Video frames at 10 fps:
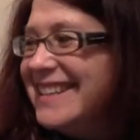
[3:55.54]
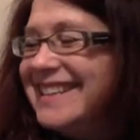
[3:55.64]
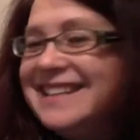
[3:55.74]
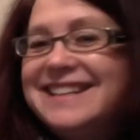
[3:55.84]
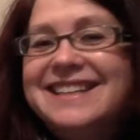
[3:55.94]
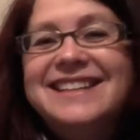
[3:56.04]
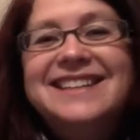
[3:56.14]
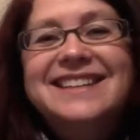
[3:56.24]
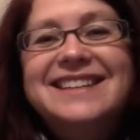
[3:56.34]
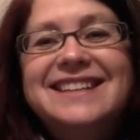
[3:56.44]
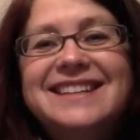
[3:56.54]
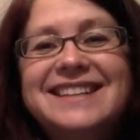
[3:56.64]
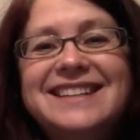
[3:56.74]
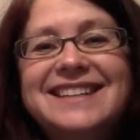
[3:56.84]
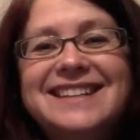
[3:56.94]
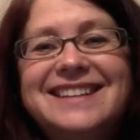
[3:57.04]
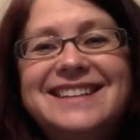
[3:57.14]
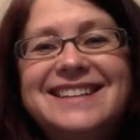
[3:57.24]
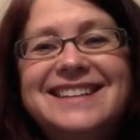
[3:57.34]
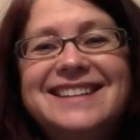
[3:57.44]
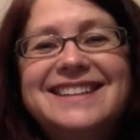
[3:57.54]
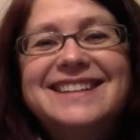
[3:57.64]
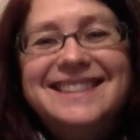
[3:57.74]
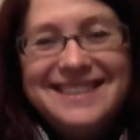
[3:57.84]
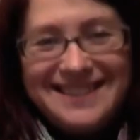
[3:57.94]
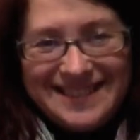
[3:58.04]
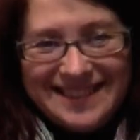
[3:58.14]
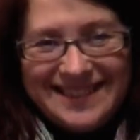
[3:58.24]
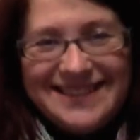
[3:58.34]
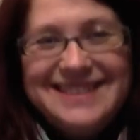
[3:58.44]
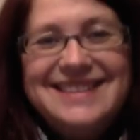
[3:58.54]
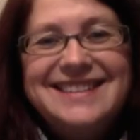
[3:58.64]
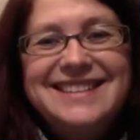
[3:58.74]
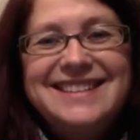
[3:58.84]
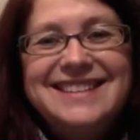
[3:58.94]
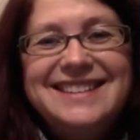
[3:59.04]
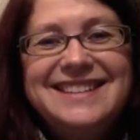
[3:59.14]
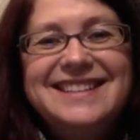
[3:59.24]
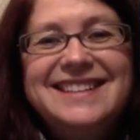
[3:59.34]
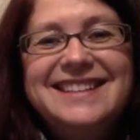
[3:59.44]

This person isn't speaking.